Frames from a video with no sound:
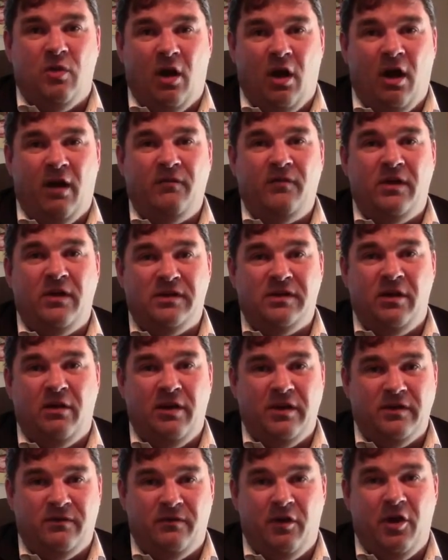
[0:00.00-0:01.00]
Often
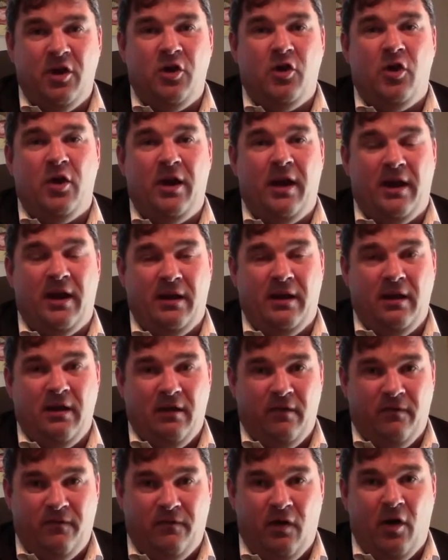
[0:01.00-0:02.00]
CRA is very good at
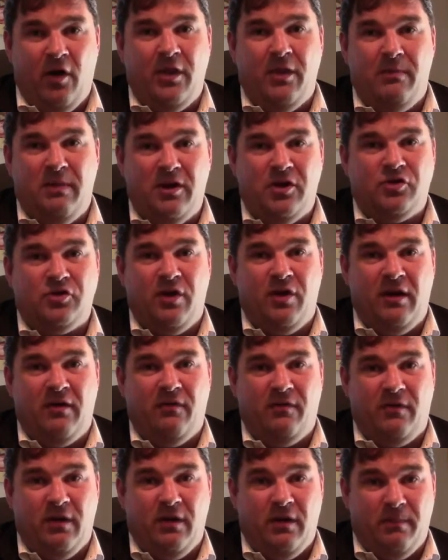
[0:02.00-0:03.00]
following
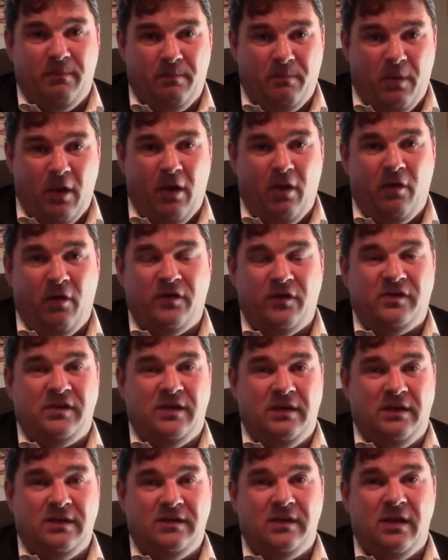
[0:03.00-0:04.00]
administrative
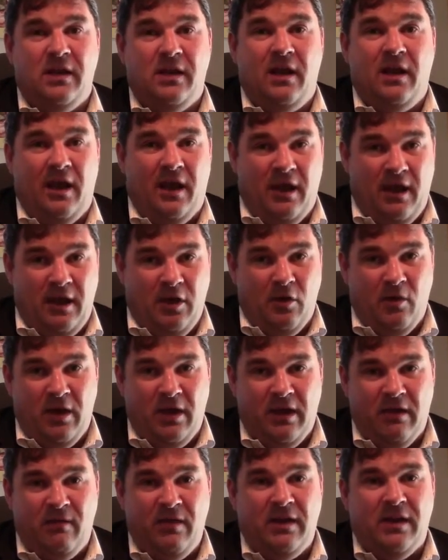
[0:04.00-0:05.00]
policies,
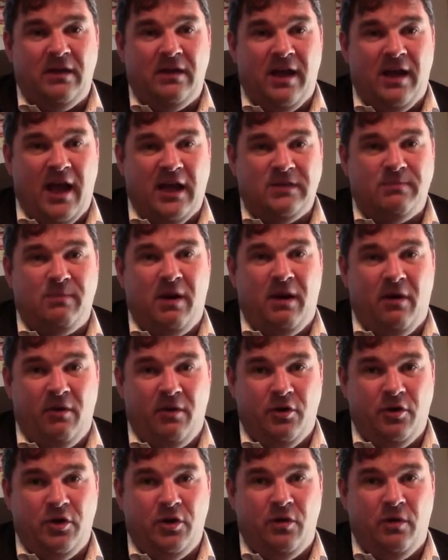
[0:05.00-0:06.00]
giving the taxpayer
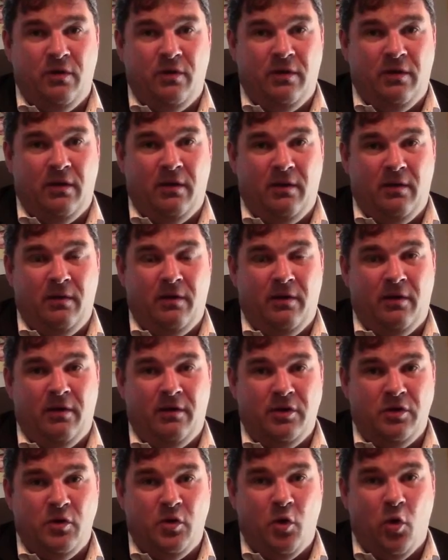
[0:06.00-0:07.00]
their
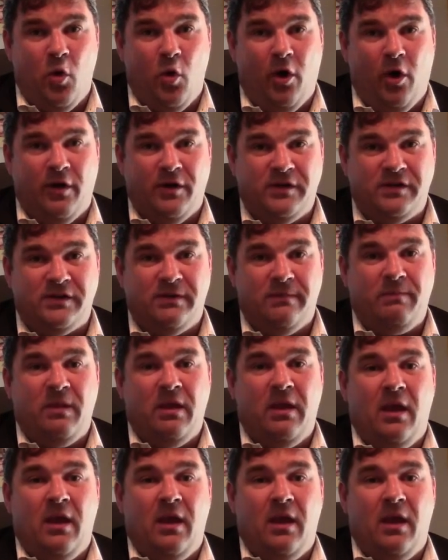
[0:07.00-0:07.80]
due course.